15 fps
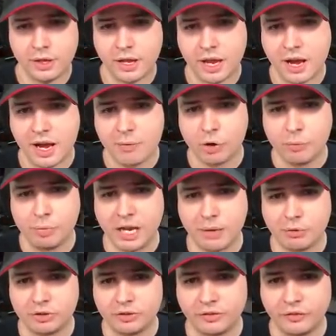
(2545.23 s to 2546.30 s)
Yeah, I won't be
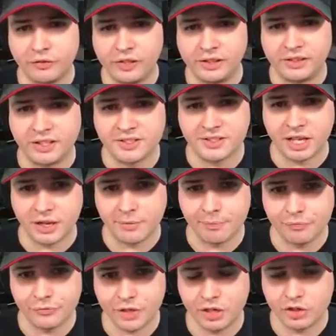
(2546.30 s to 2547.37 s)
able to defeat this thing
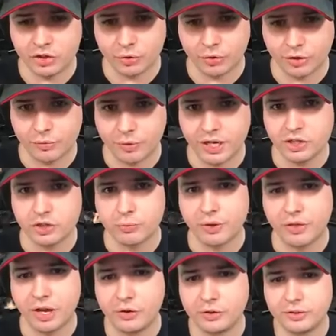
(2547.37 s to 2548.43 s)
in short range
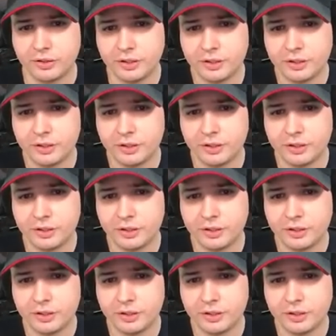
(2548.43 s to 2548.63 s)
without...